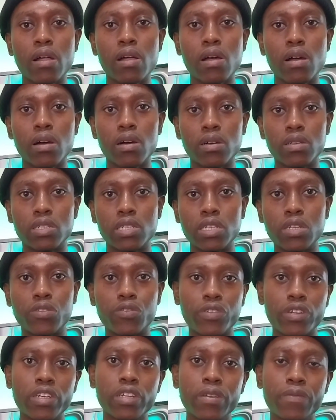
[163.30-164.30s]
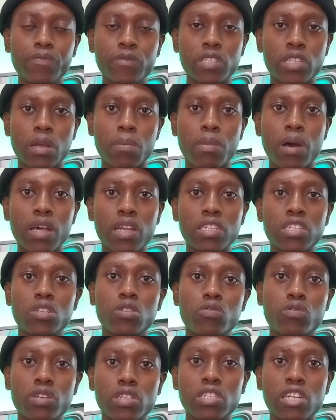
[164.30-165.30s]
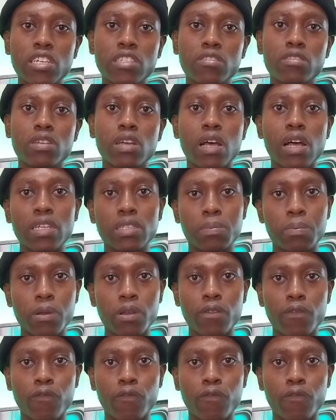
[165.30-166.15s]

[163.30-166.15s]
some other degree just as